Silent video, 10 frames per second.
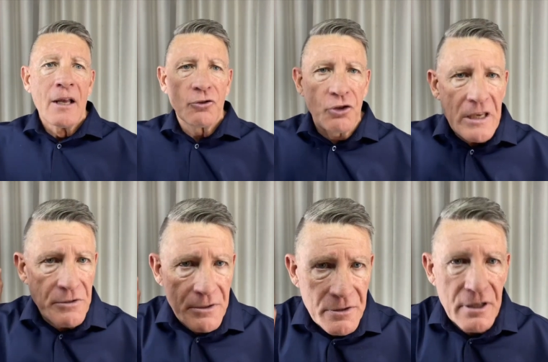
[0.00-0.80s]

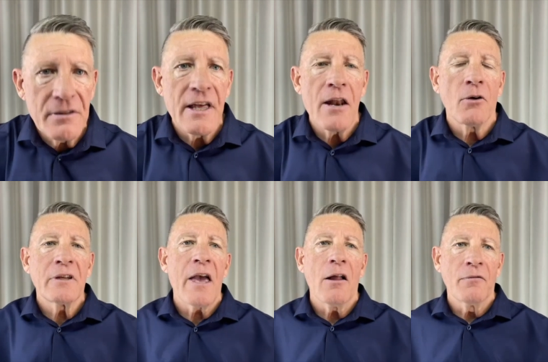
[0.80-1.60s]
Jesus did that on
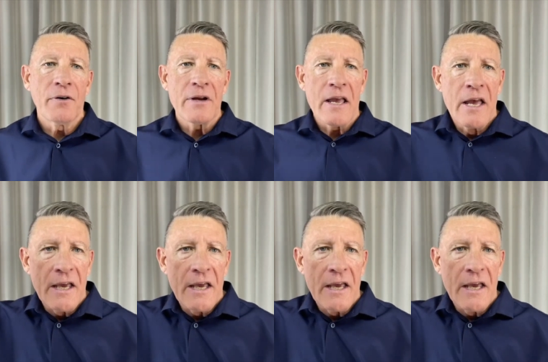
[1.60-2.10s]
Calvary.